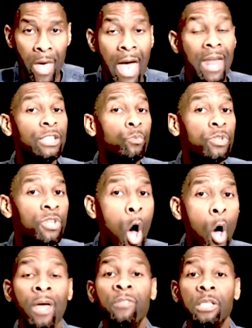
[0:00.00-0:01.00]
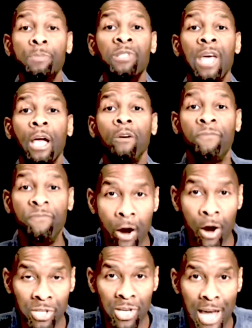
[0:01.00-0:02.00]
And as a result, this particular
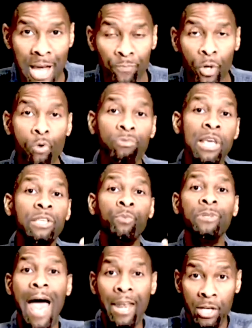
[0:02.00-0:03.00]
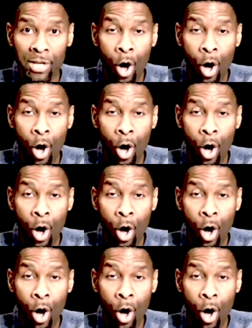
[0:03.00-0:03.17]
Pharisee, whom Jesus was at his